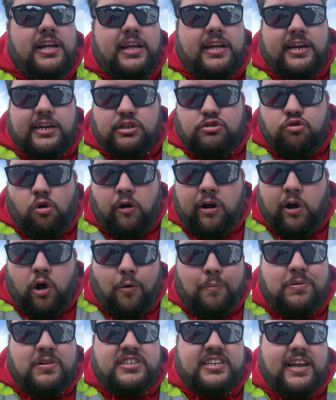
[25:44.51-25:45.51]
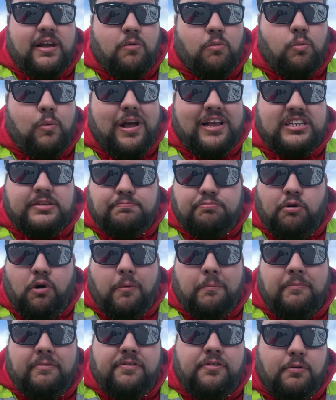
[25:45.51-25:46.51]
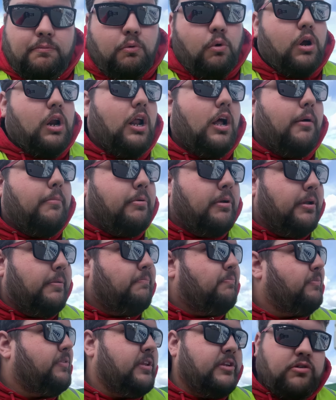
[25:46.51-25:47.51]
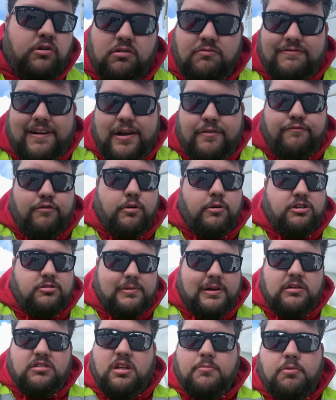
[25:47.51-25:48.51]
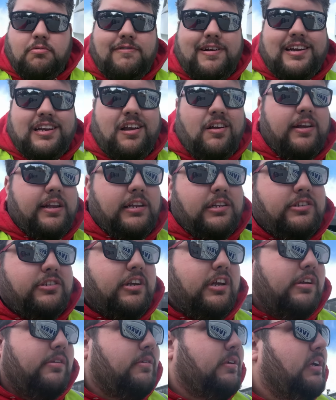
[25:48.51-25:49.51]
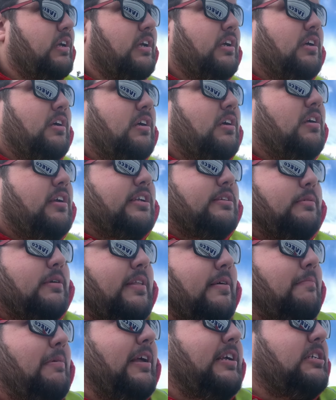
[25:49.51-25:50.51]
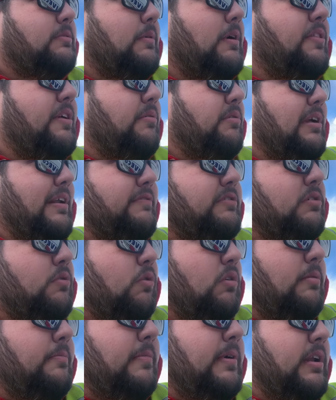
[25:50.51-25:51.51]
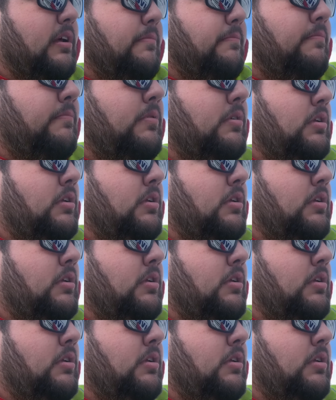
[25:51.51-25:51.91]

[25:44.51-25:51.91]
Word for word: And it's right opposite West Brom Football Club. It's on a red route as well, double red line. So it's one of them places where I think I'm going to have to call them when I'm